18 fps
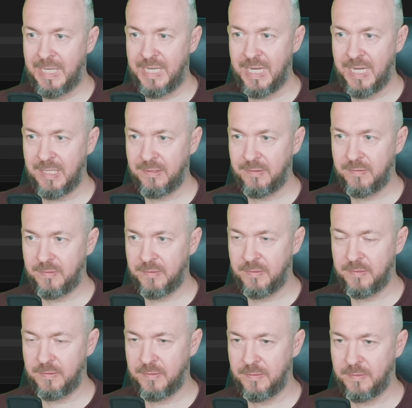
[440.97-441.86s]
get
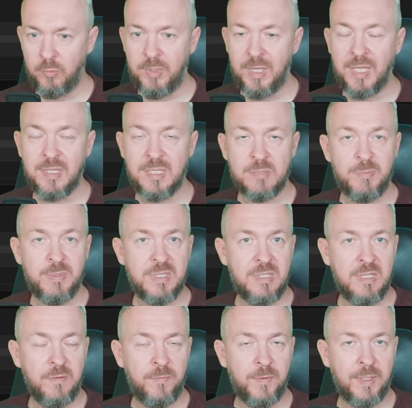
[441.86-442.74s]
to get
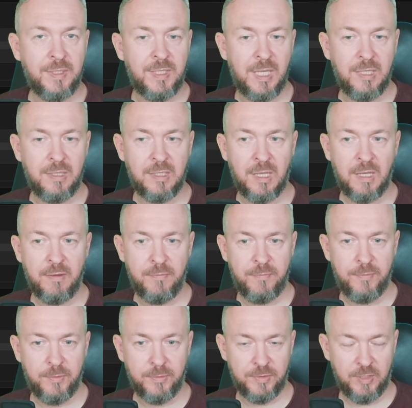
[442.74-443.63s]
specific
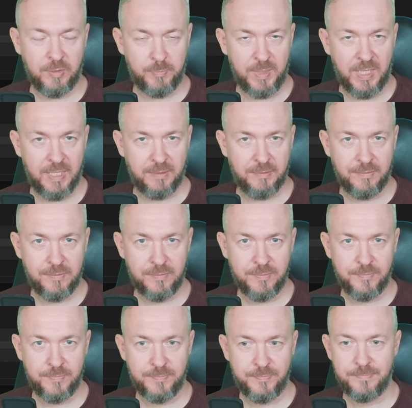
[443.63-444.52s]
data for that
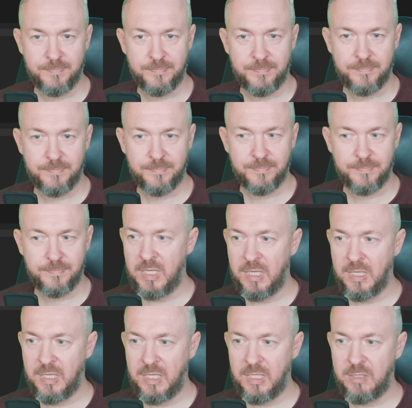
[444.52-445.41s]
plant.
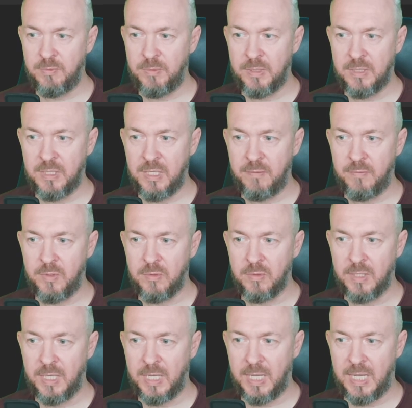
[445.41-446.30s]
And it will give
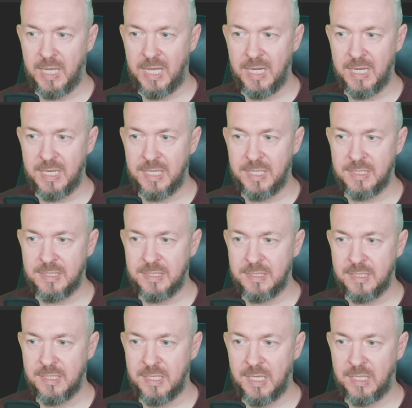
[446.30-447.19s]
you
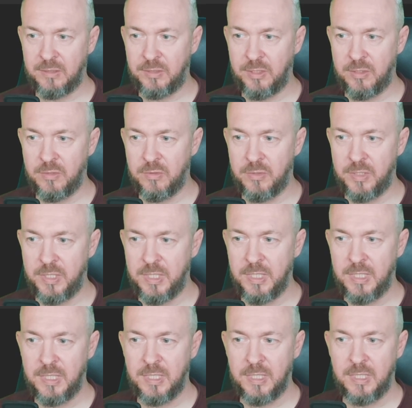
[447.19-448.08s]
alias,
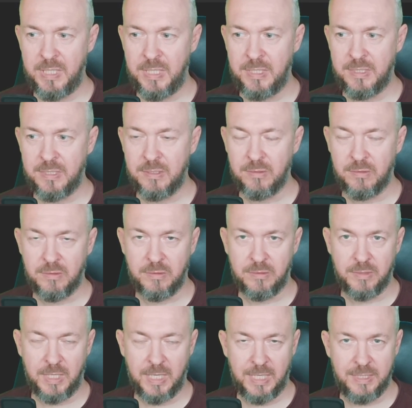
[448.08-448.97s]
category, P I D
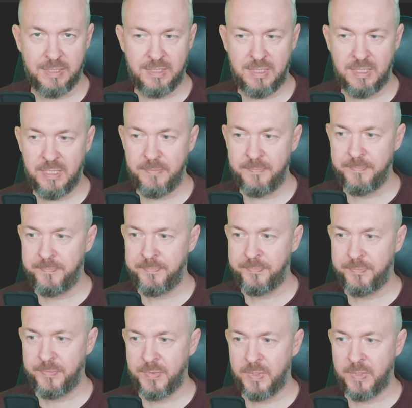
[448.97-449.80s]
or I D,